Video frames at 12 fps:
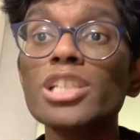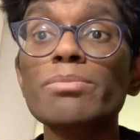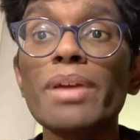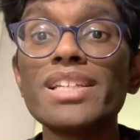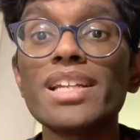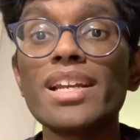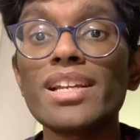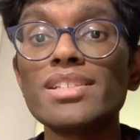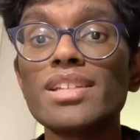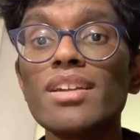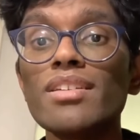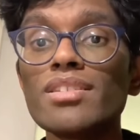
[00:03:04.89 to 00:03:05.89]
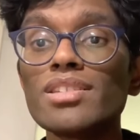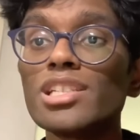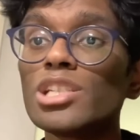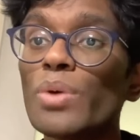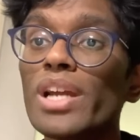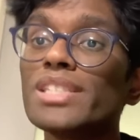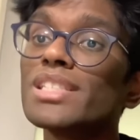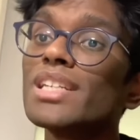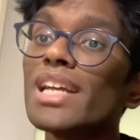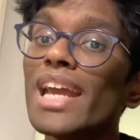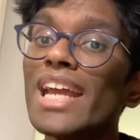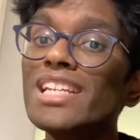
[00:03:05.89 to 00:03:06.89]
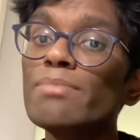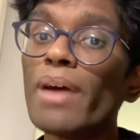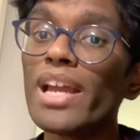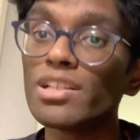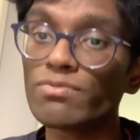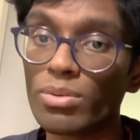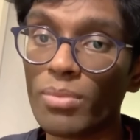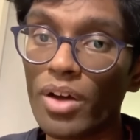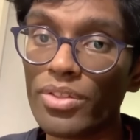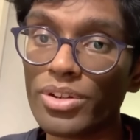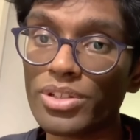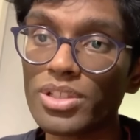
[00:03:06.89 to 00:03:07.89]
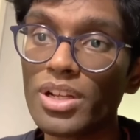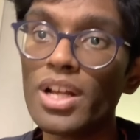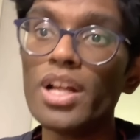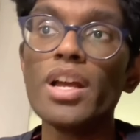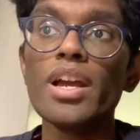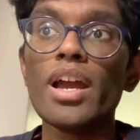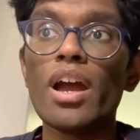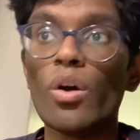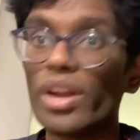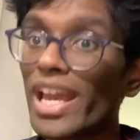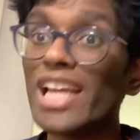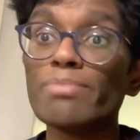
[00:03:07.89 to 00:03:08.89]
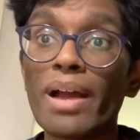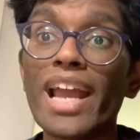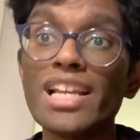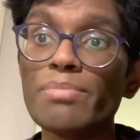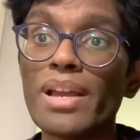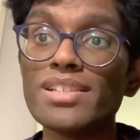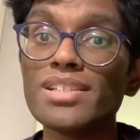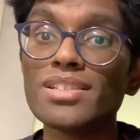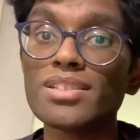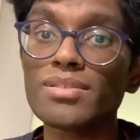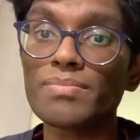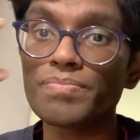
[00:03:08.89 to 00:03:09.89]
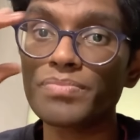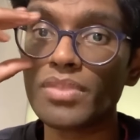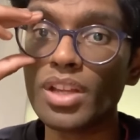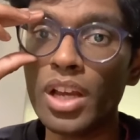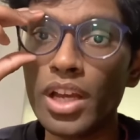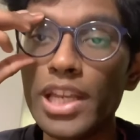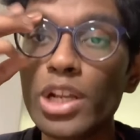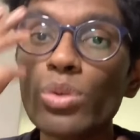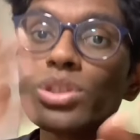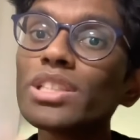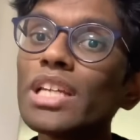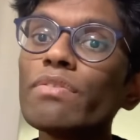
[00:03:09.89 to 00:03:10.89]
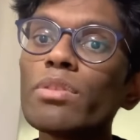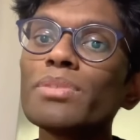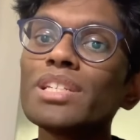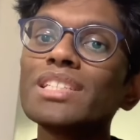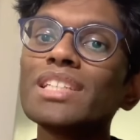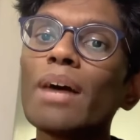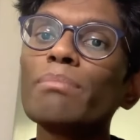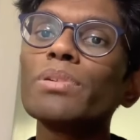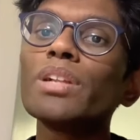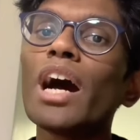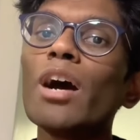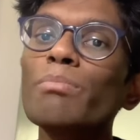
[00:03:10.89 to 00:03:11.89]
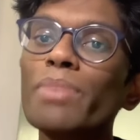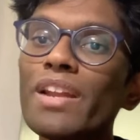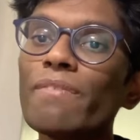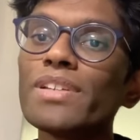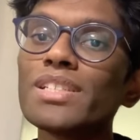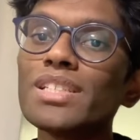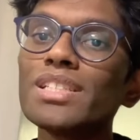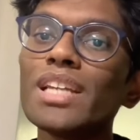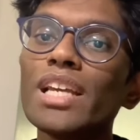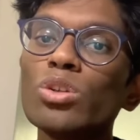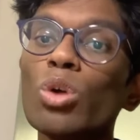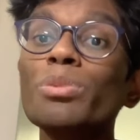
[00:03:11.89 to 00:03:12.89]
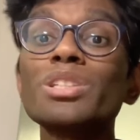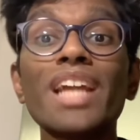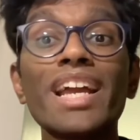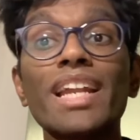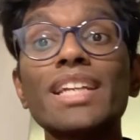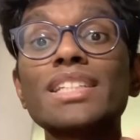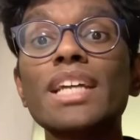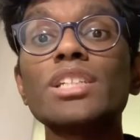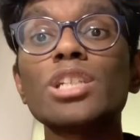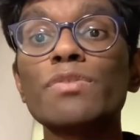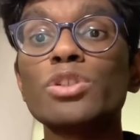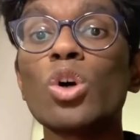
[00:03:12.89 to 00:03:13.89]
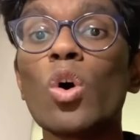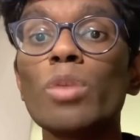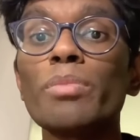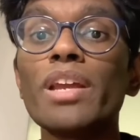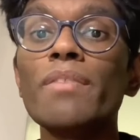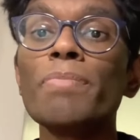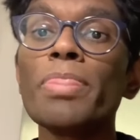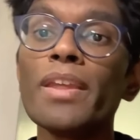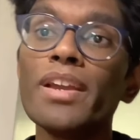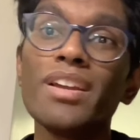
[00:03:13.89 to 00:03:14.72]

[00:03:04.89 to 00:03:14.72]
So basically consider the situation independent from others on a case-by-case basis. You can also see from this example how beneficence is almost like an extension of autonomy.